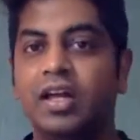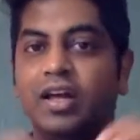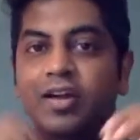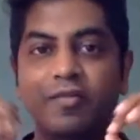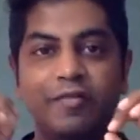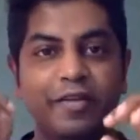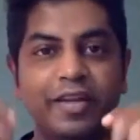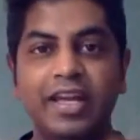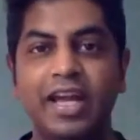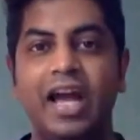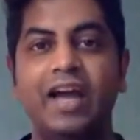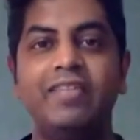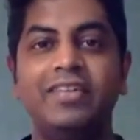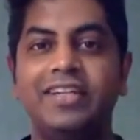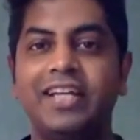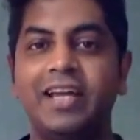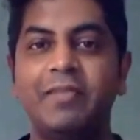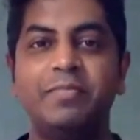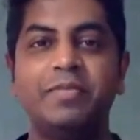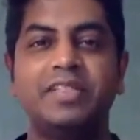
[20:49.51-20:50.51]
We have
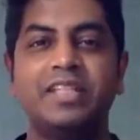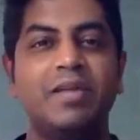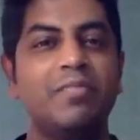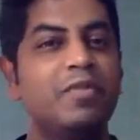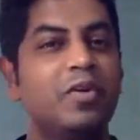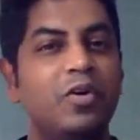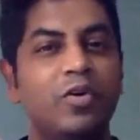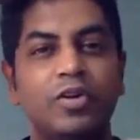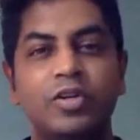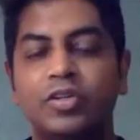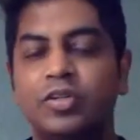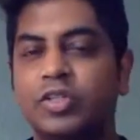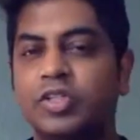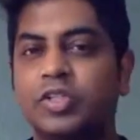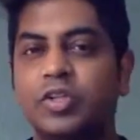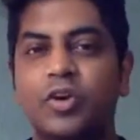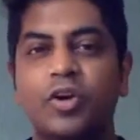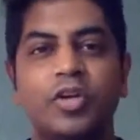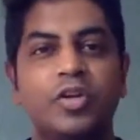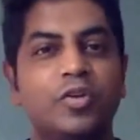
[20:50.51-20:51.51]
typed some code to
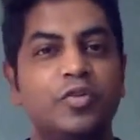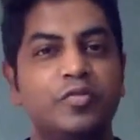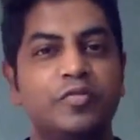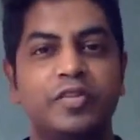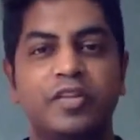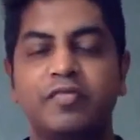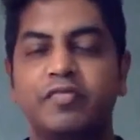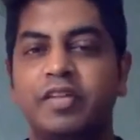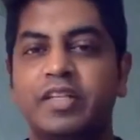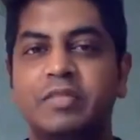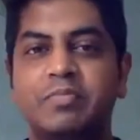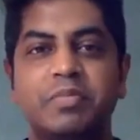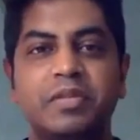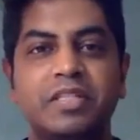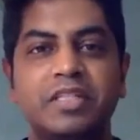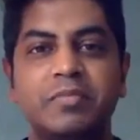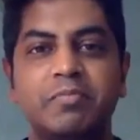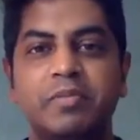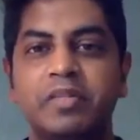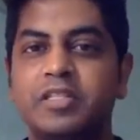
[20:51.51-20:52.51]
show you from first
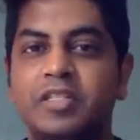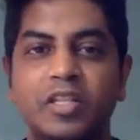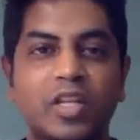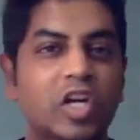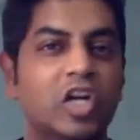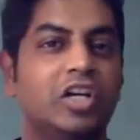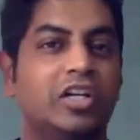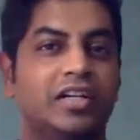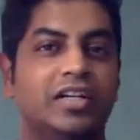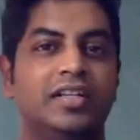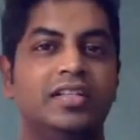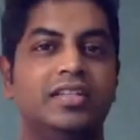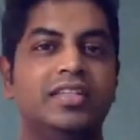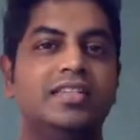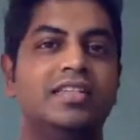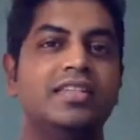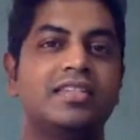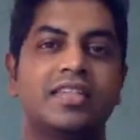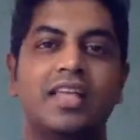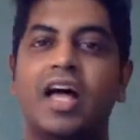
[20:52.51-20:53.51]
principles, look,
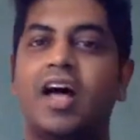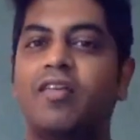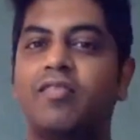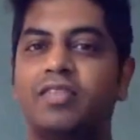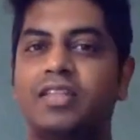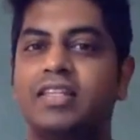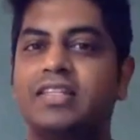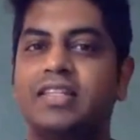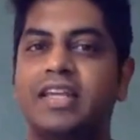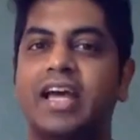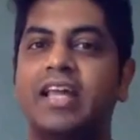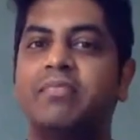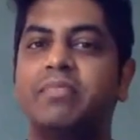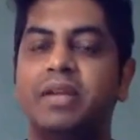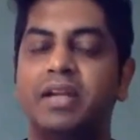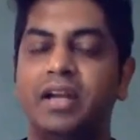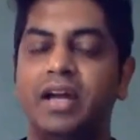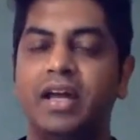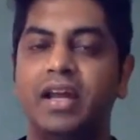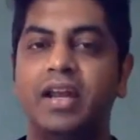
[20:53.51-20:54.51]
this is how this can
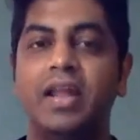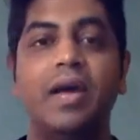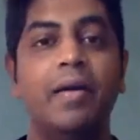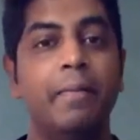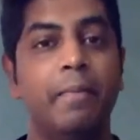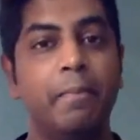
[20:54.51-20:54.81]
be done.